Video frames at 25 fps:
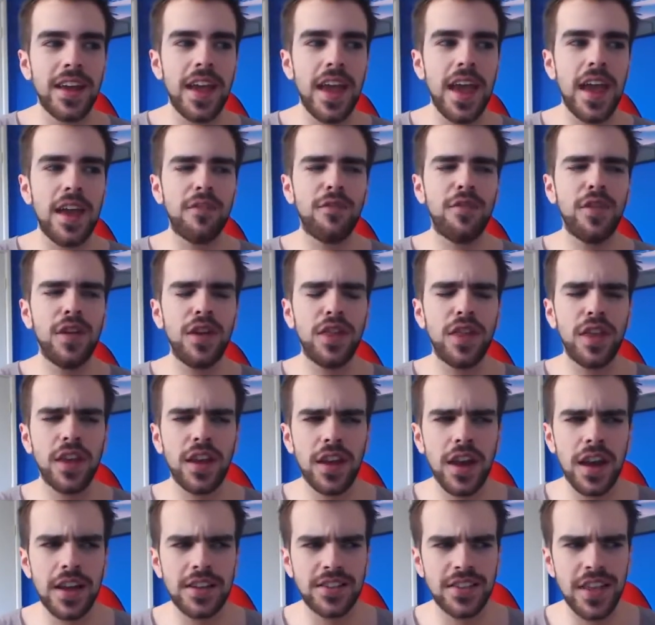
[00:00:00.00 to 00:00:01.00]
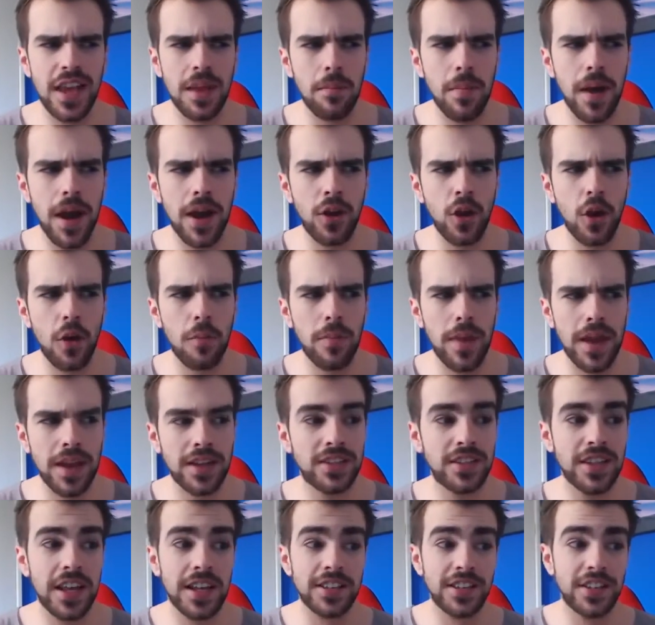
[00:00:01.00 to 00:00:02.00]
everything I say might not make
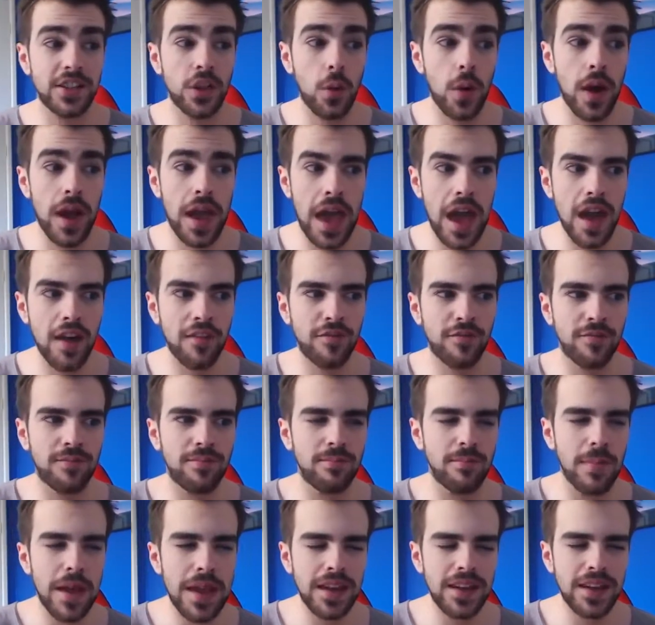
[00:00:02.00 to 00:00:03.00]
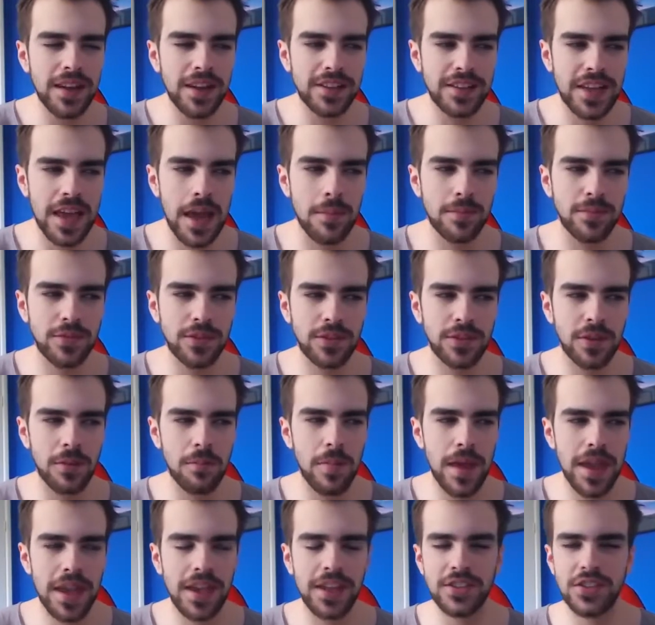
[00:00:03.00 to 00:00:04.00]
sense, though I have made an attempt to
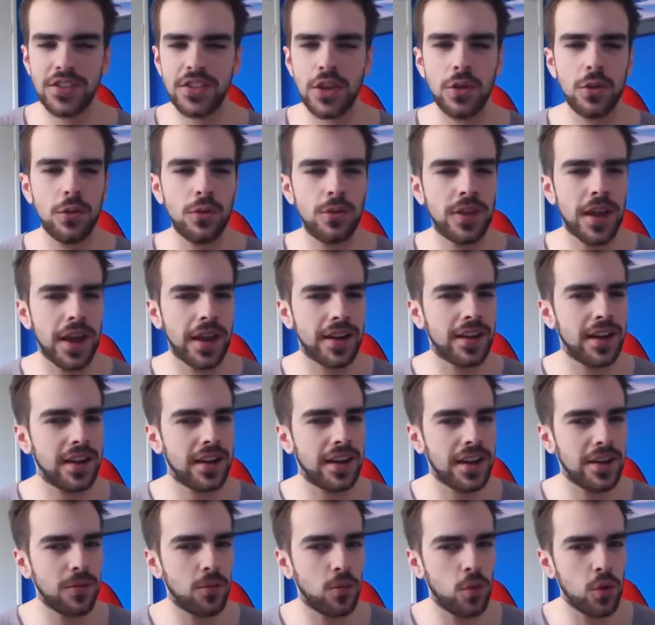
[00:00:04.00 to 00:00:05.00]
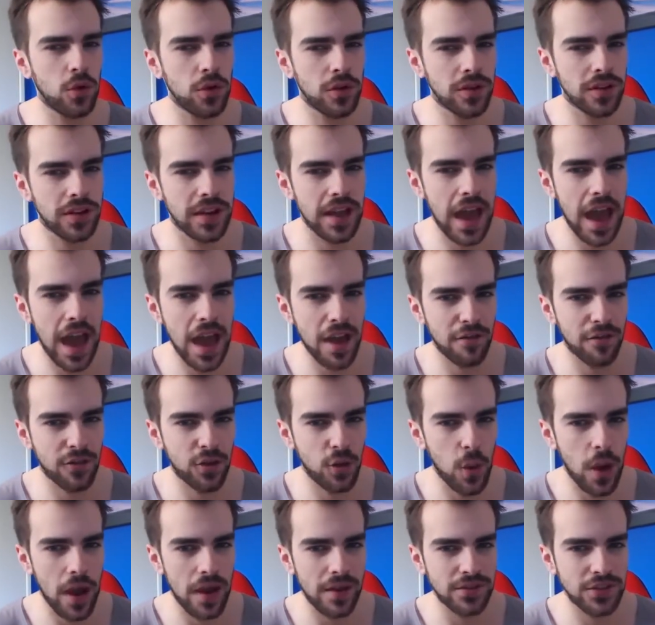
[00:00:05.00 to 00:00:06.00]
make it so you technically wouldn't have
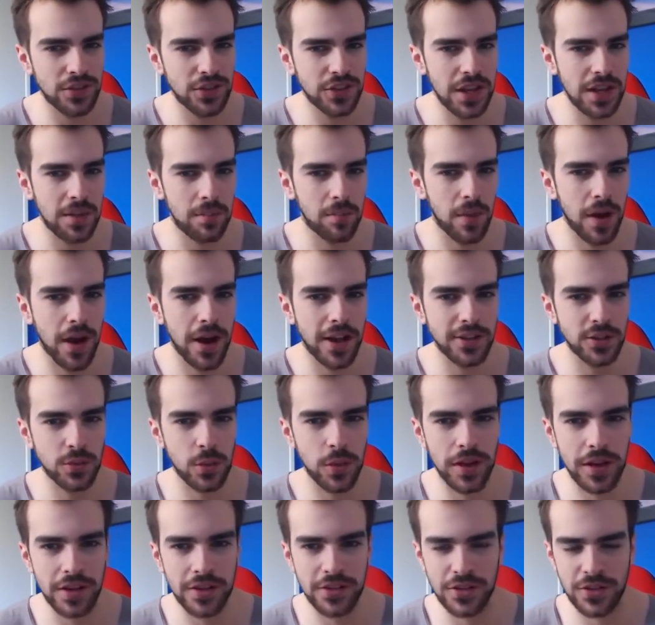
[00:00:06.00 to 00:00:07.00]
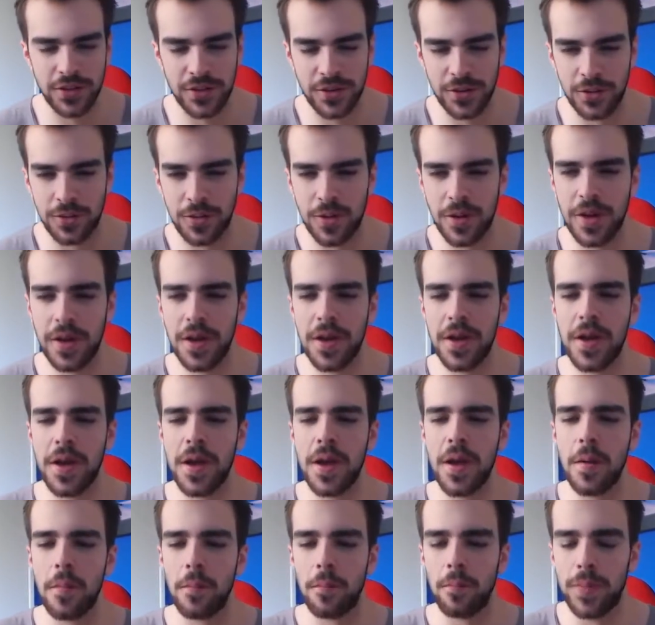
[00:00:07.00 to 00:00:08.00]
to have seen parts 1 and 2.
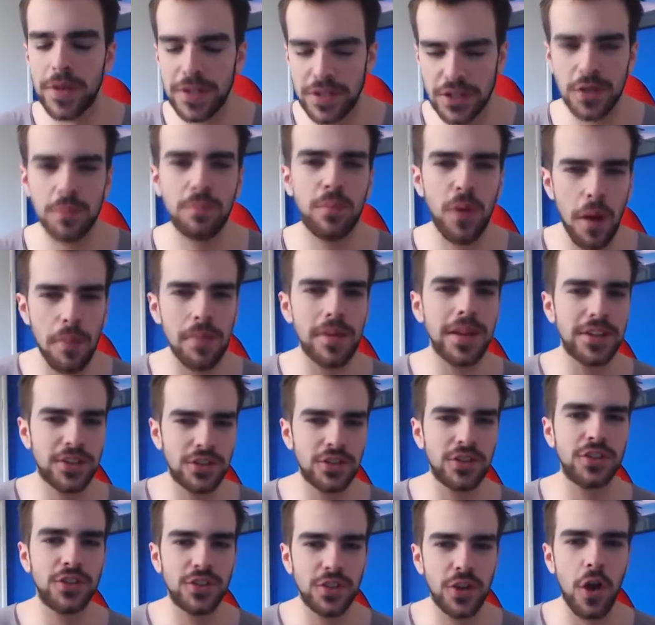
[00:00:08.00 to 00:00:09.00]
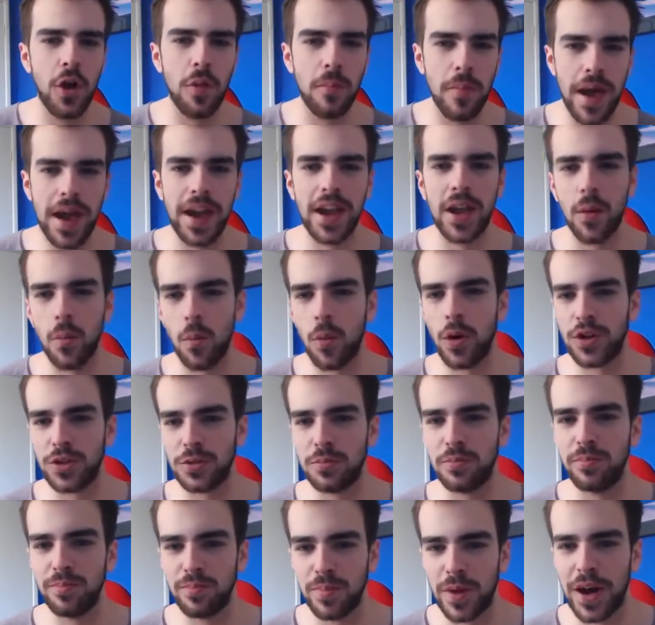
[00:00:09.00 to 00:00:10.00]
But you probably should go back and watch
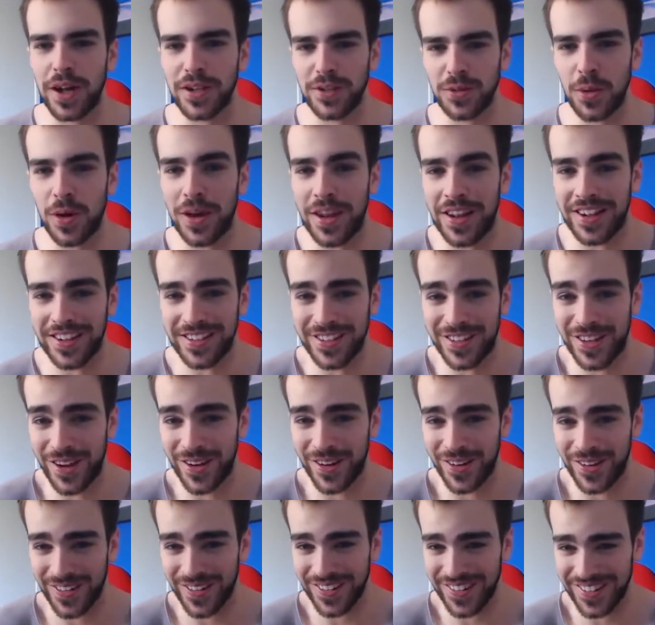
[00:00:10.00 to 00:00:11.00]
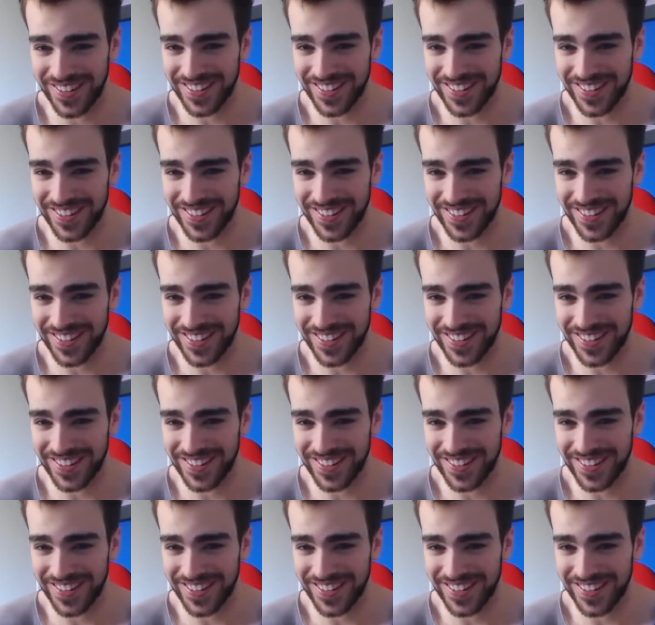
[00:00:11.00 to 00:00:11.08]
parts 1 and 2.